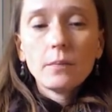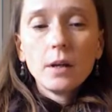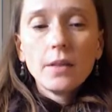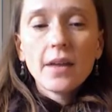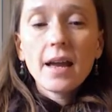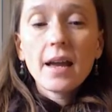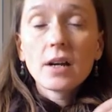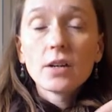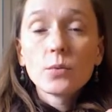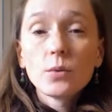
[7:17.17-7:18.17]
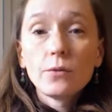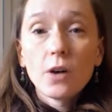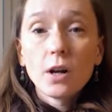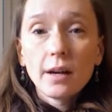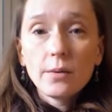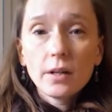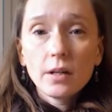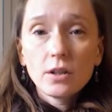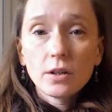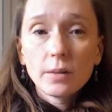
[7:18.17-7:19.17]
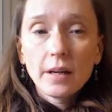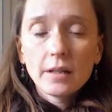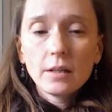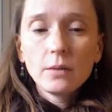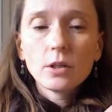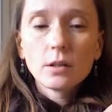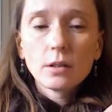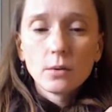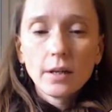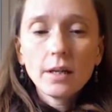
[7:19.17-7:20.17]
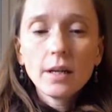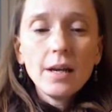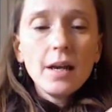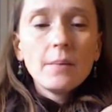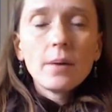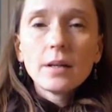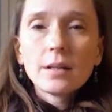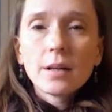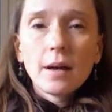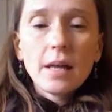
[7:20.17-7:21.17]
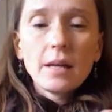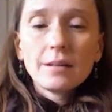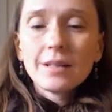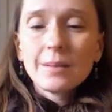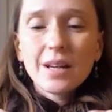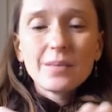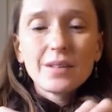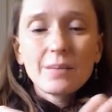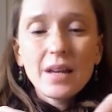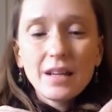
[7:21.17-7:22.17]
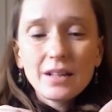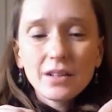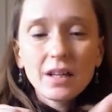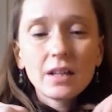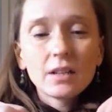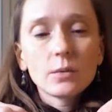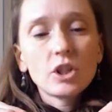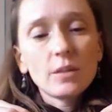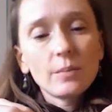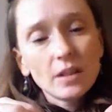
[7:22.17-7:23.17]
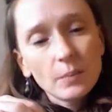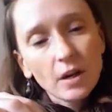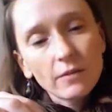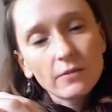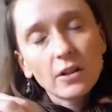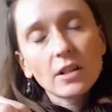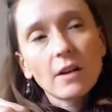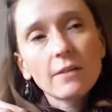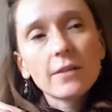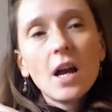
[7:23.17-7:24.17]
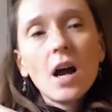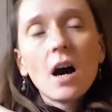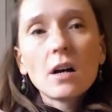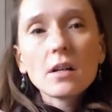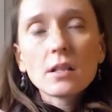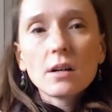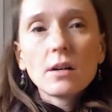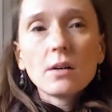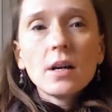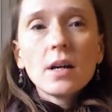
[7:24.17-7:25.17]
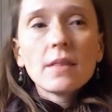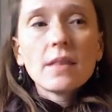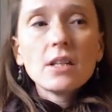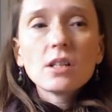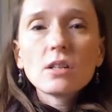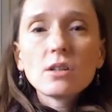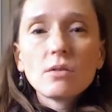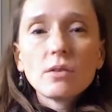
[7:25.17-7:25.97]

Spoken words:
hairs will fall out into your painting, which is annoying. But and sometimes the paint on the handle will chip. This part falls off. Also, they just don't.